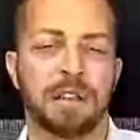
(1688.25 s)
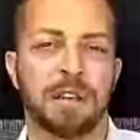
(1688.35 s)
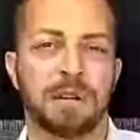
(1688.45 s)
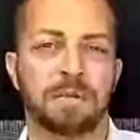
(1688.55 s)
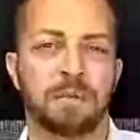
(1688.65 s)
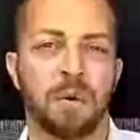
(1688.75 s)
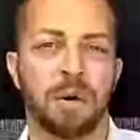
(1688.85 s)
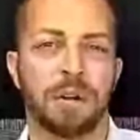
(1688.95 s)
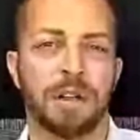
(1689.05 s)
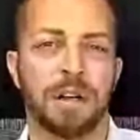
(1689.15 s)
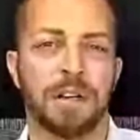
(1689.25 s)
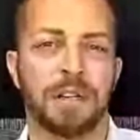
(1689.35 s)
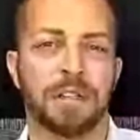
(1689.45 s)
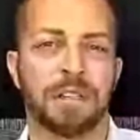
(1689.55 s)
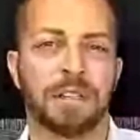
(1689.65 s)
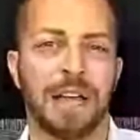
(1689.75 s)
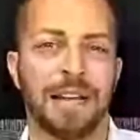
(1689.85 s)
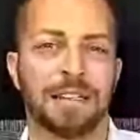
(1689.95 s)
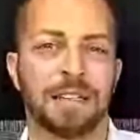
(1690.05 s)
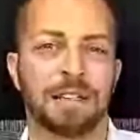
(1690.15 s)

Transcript: nothing more than a descent